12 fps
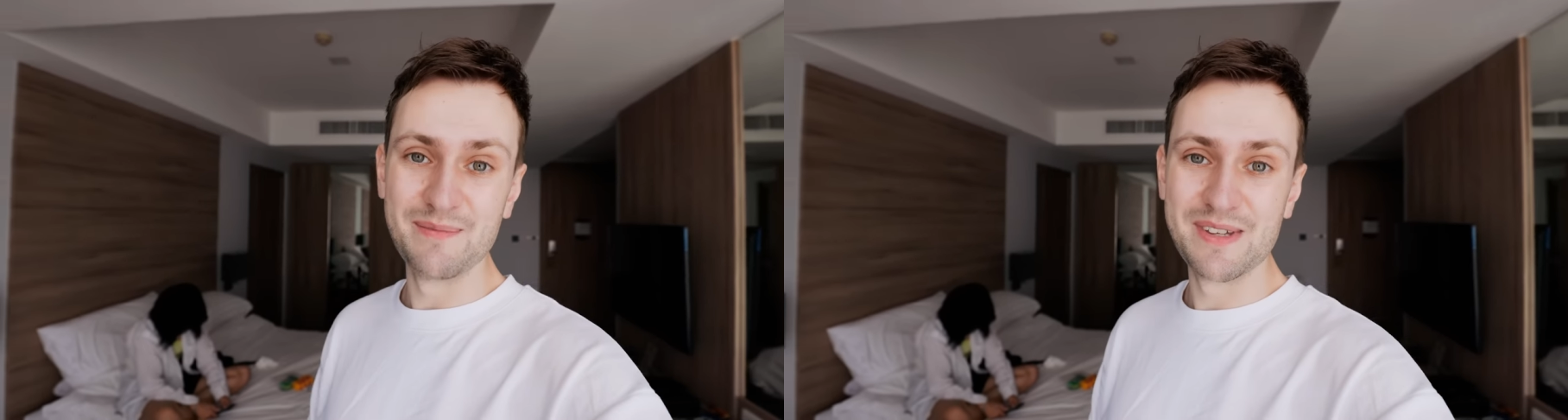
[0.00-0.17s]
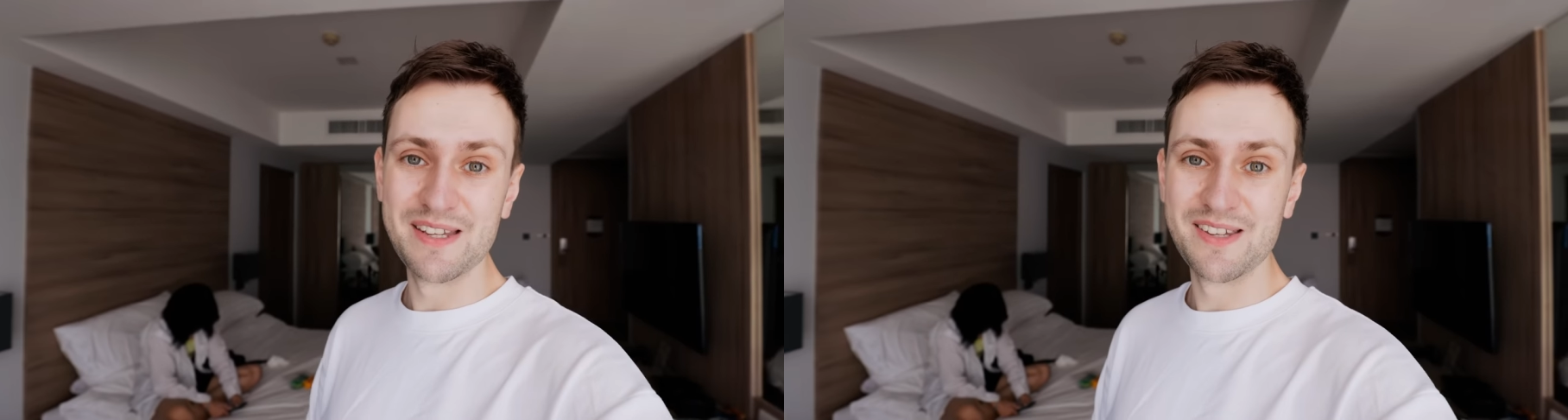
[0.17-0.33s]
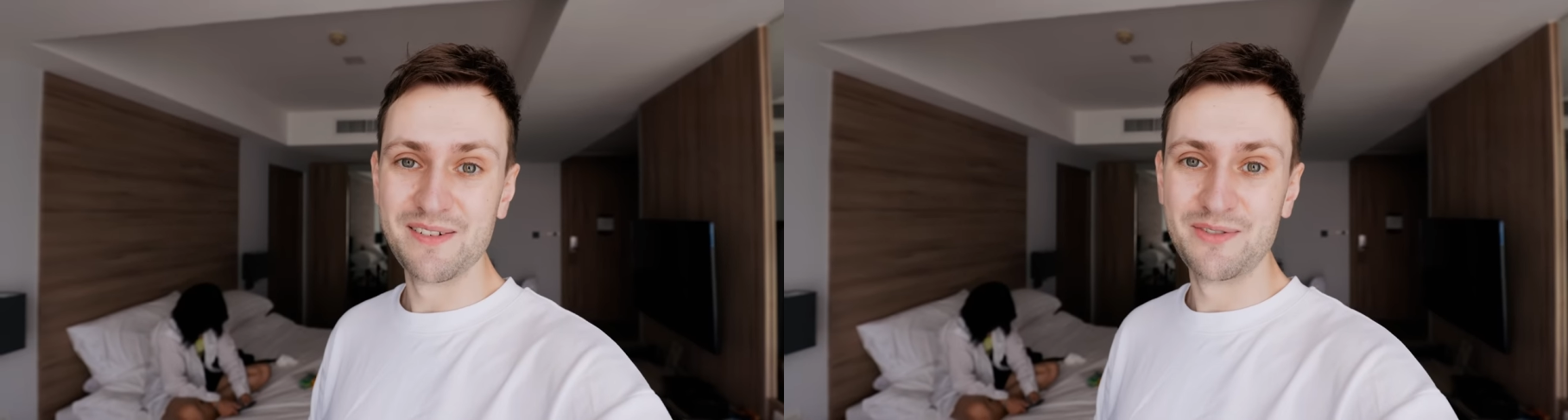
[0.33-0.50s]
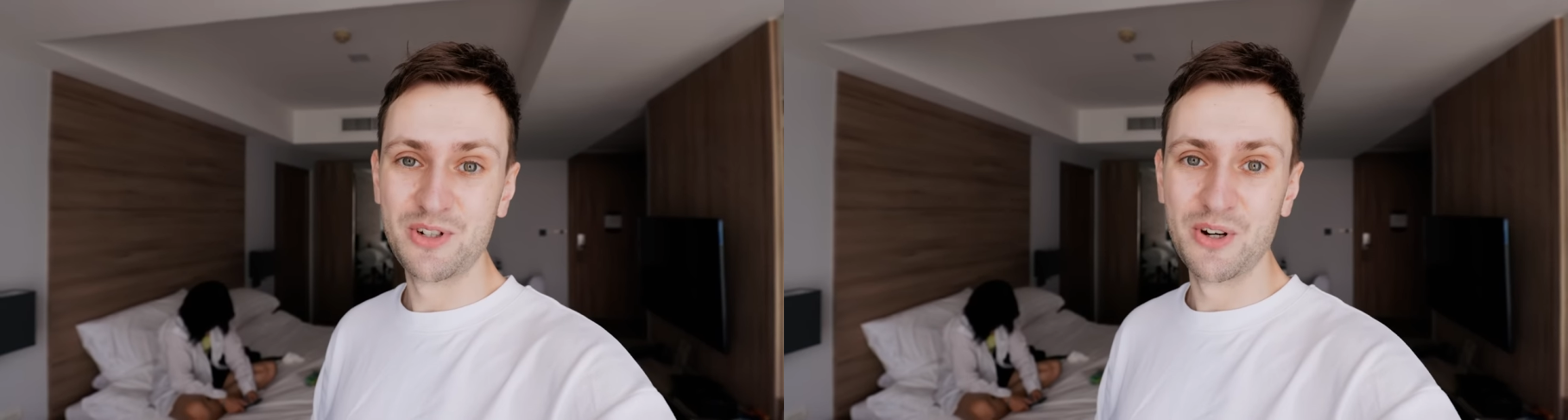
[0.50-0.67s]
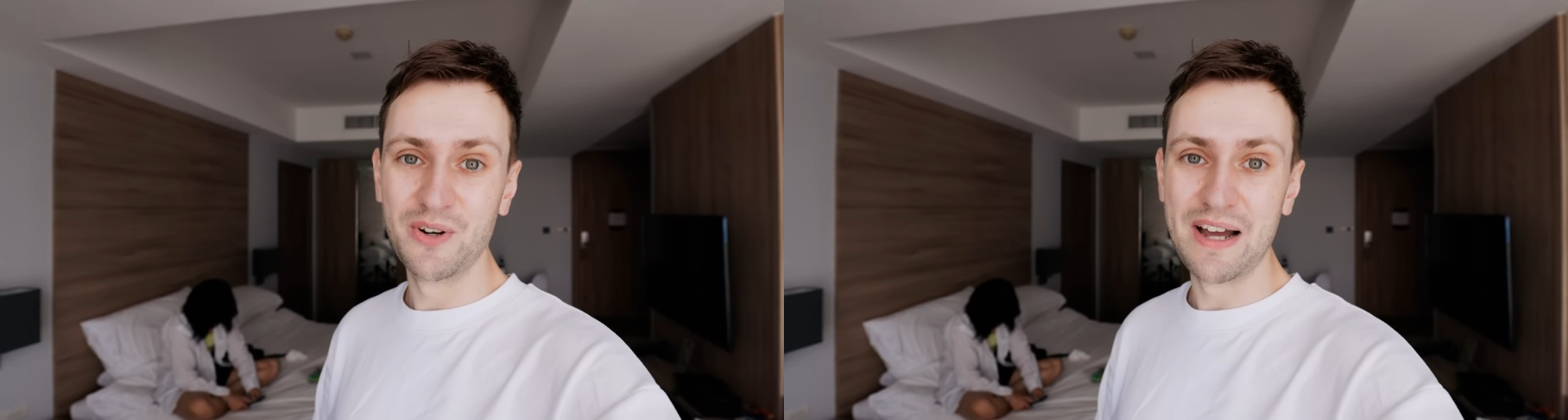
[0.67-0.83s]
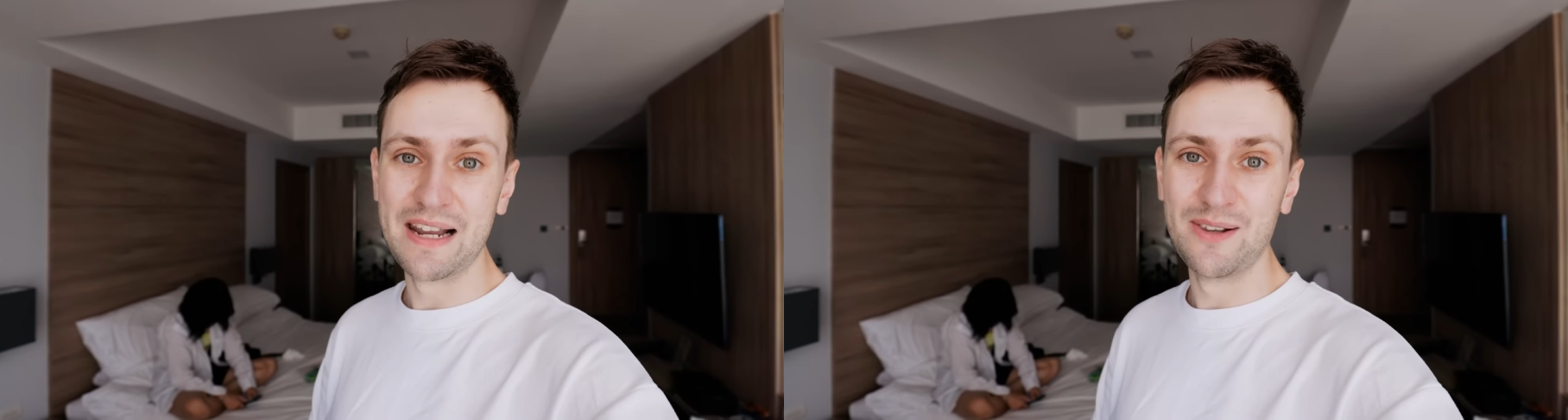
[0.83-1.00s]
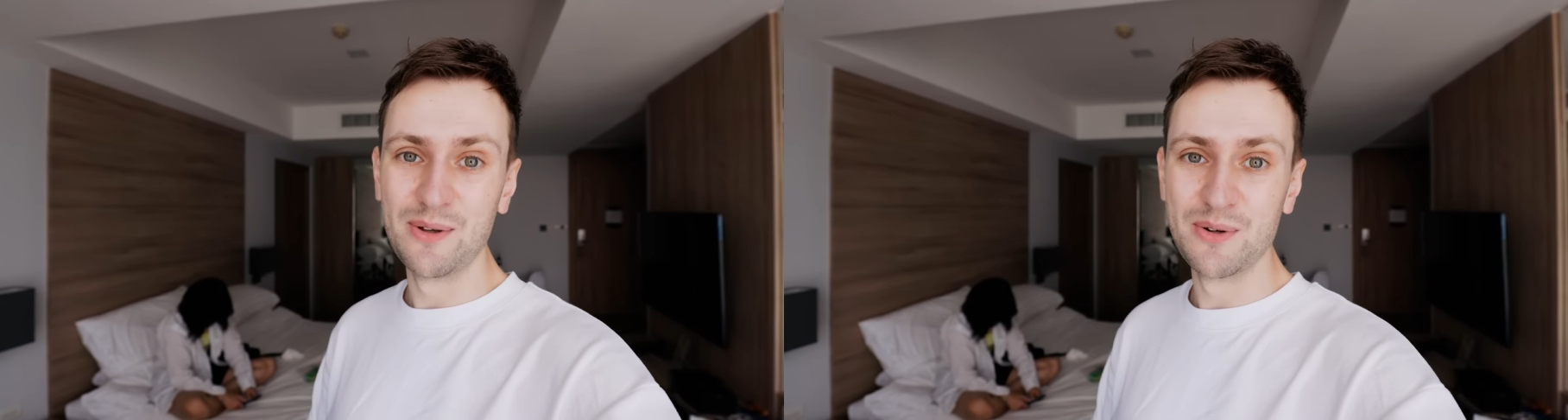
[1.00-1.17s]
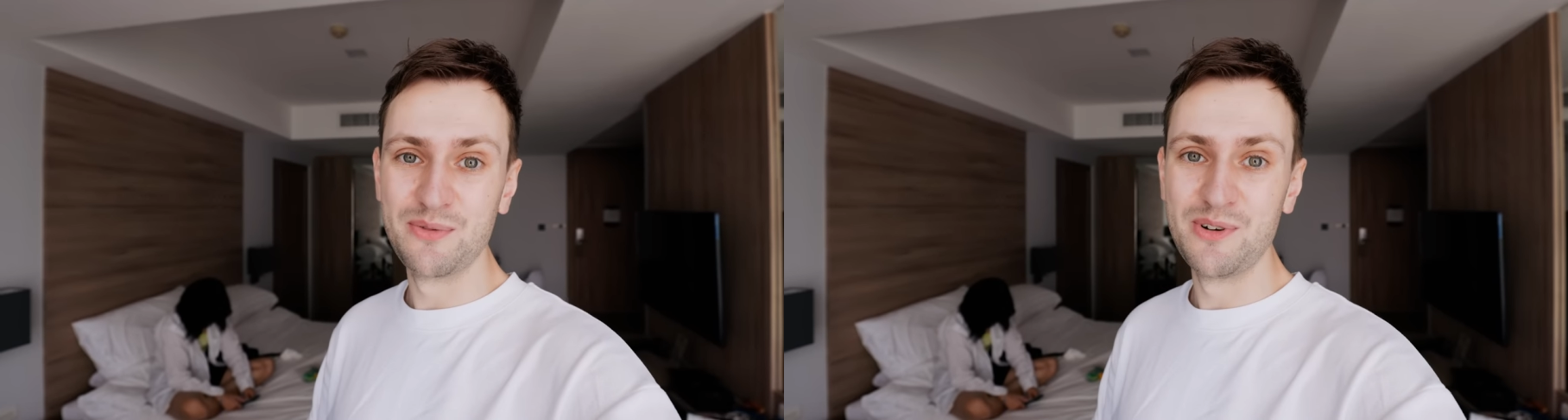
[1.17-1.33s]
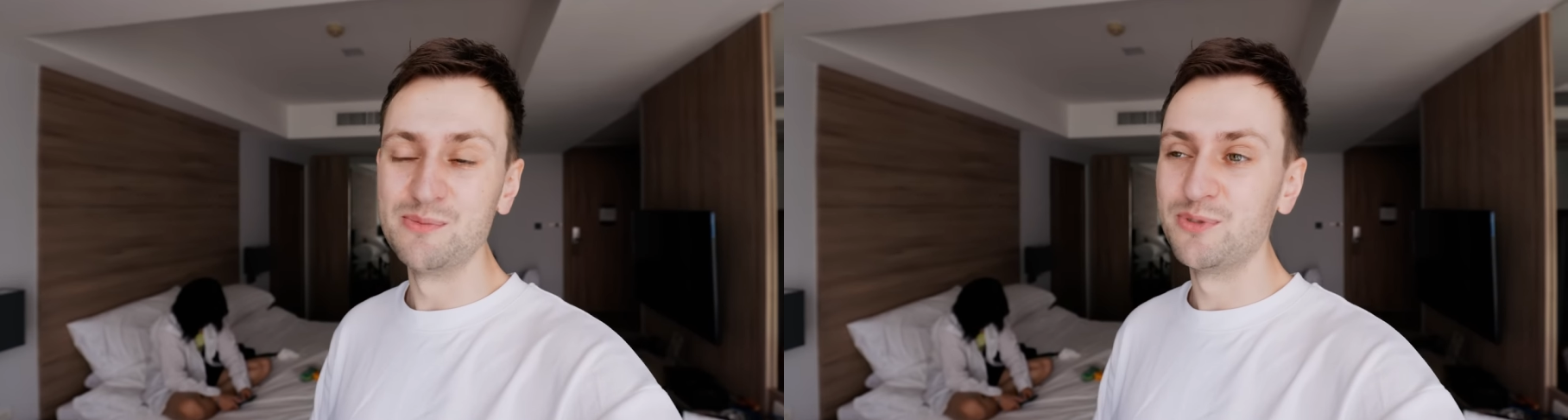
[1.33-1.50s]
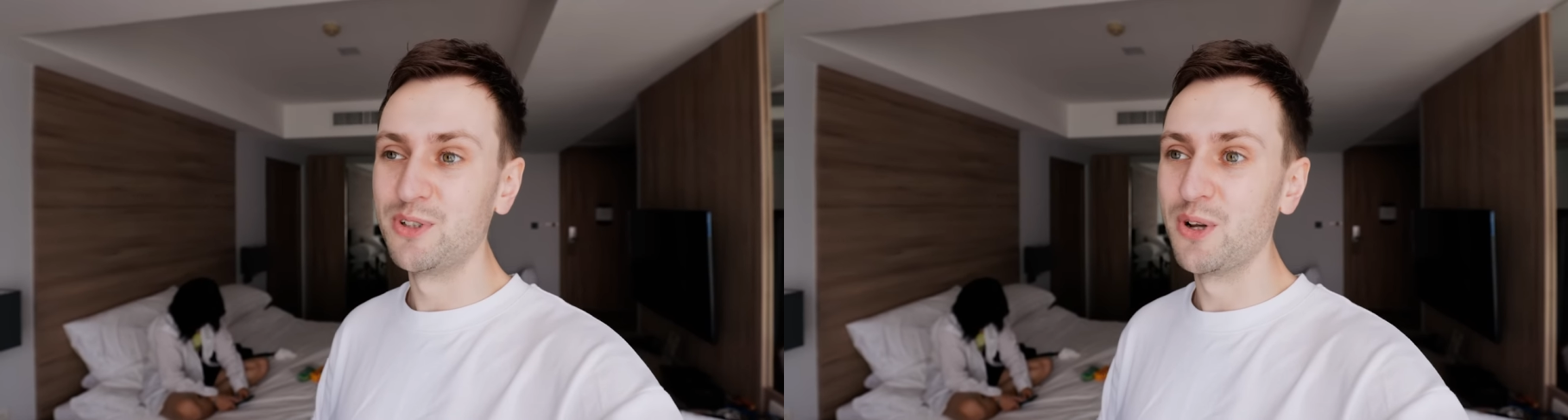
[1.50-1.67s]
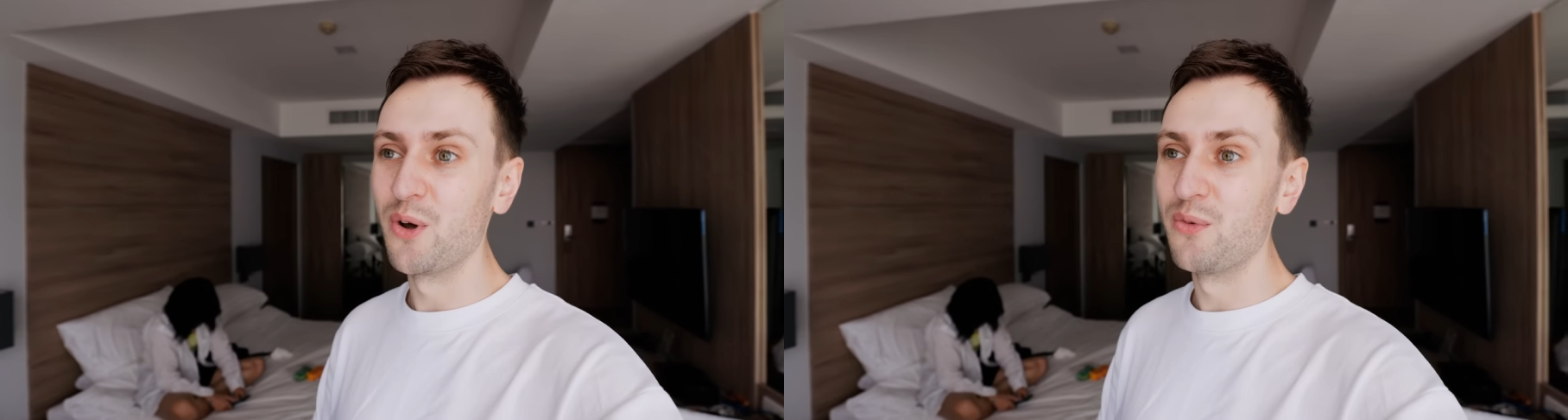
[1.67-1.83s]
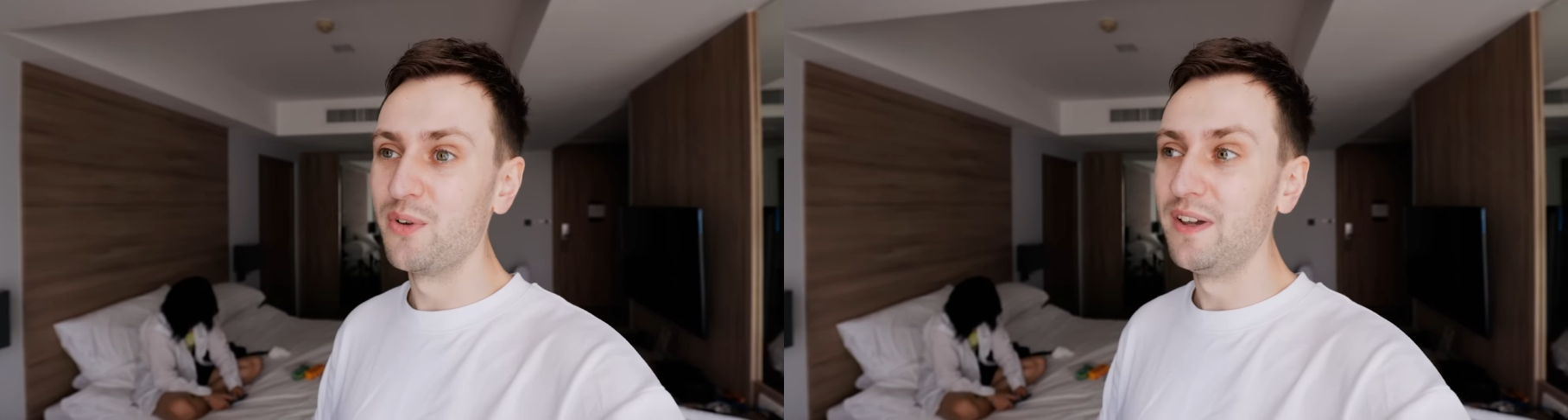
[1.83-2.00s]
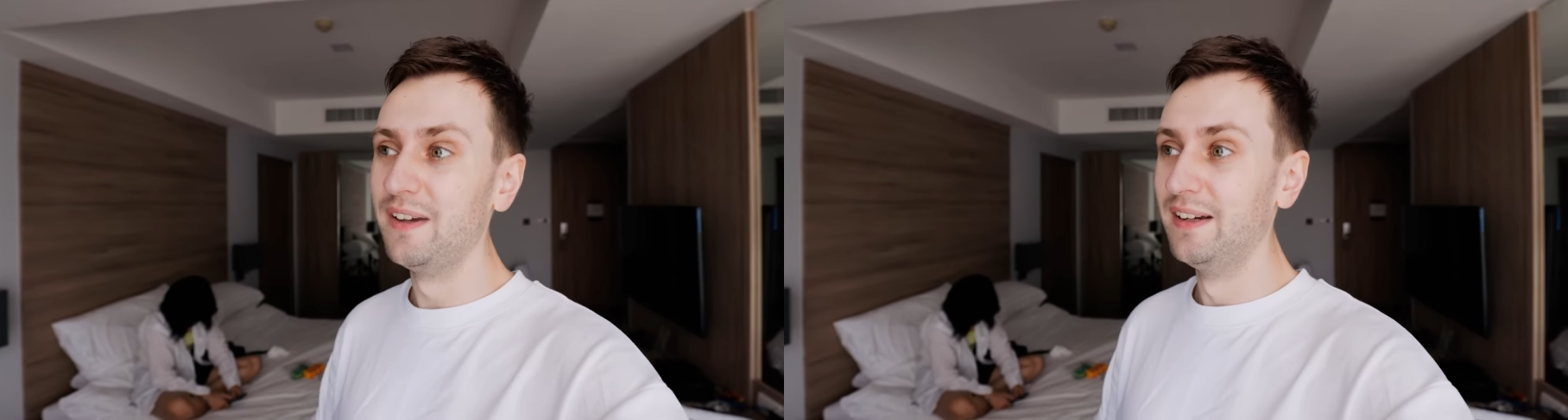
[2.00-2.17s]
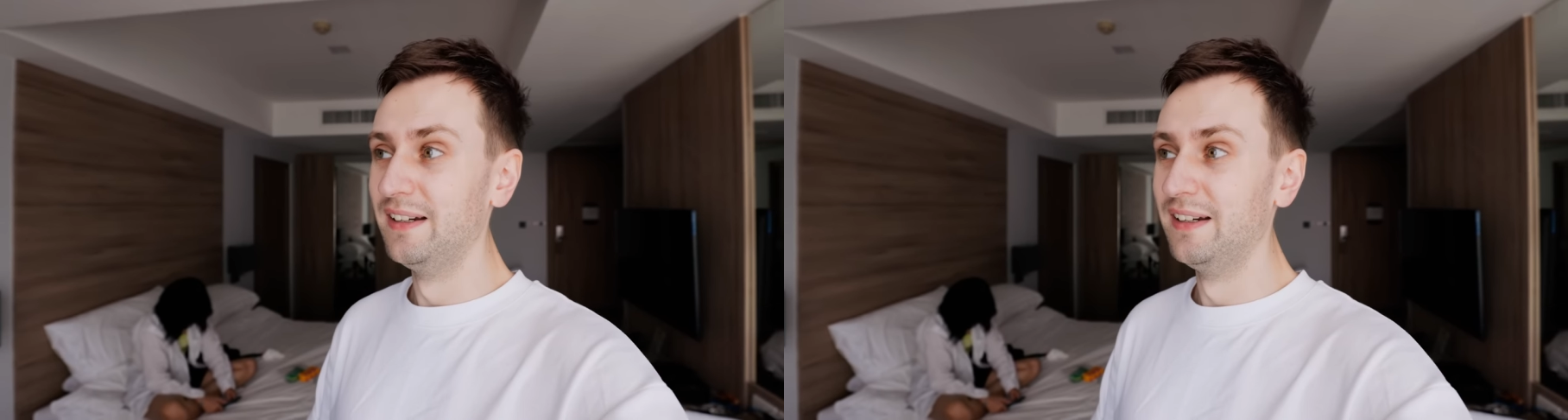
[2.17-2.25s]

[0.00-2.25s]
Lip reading: since I've shot analog film photography.